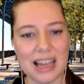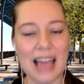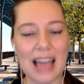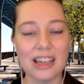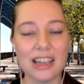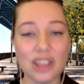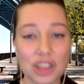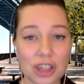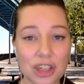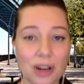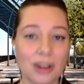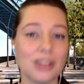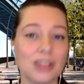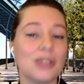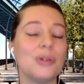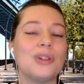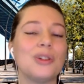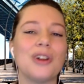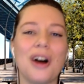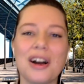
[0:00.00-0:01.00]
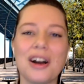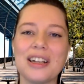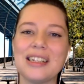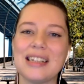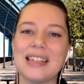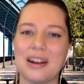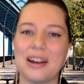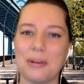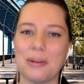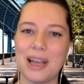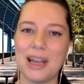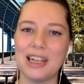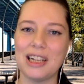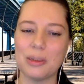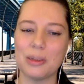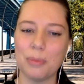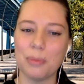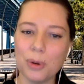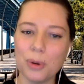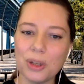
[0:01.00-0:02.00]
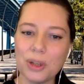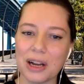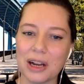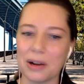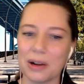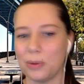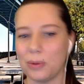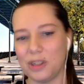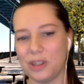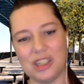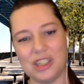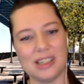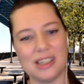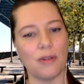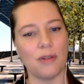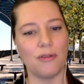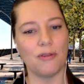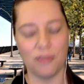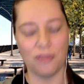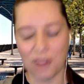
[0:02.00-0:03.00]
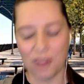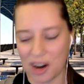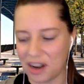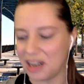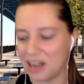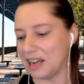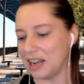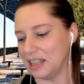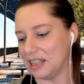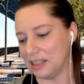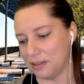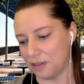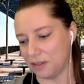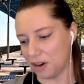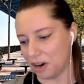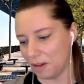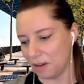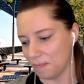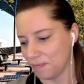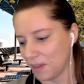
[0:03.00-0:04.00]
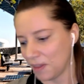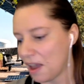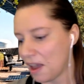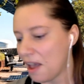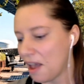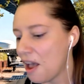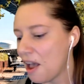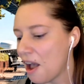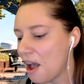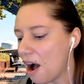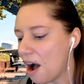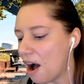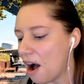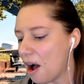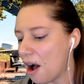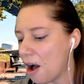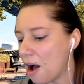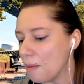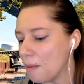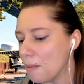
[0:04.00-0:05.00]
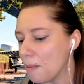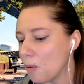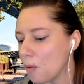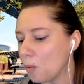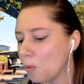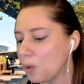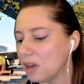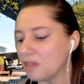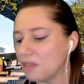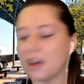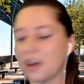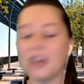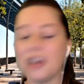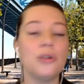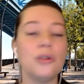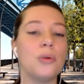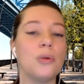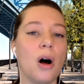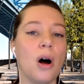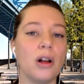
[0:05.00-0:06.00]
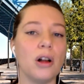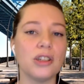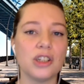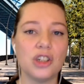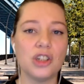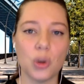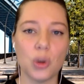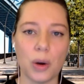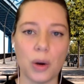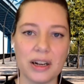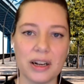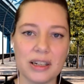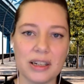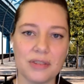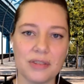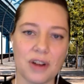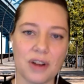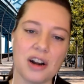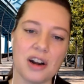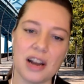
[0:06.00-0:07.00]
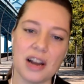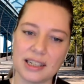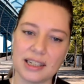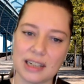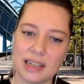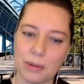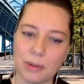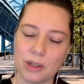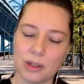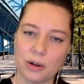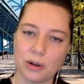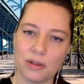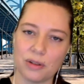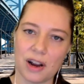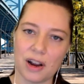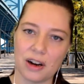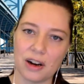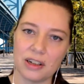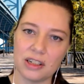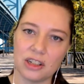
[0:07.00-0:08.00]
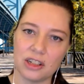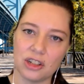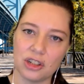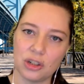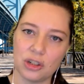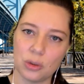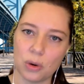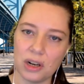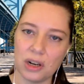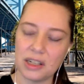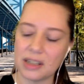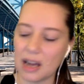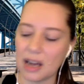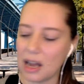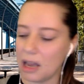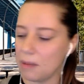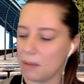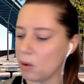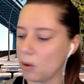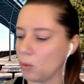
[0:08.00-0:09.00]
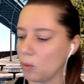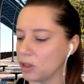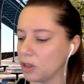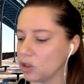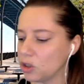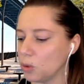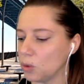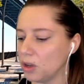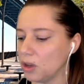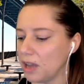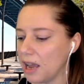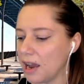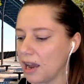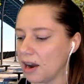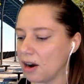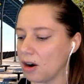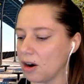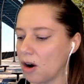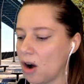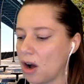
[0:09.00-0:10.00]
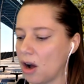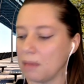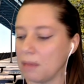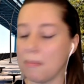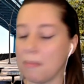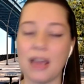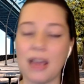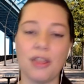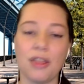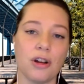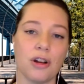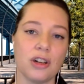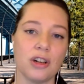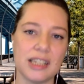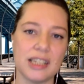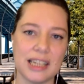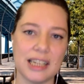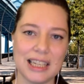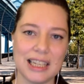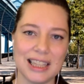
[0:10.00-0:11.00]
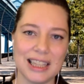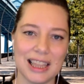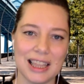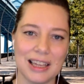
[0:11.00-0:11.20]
And she also taught us how to make tabbouleh, which is very nice of her. We invite you all to join us for our next episode of Heritage Storytime, which will air on May 13th.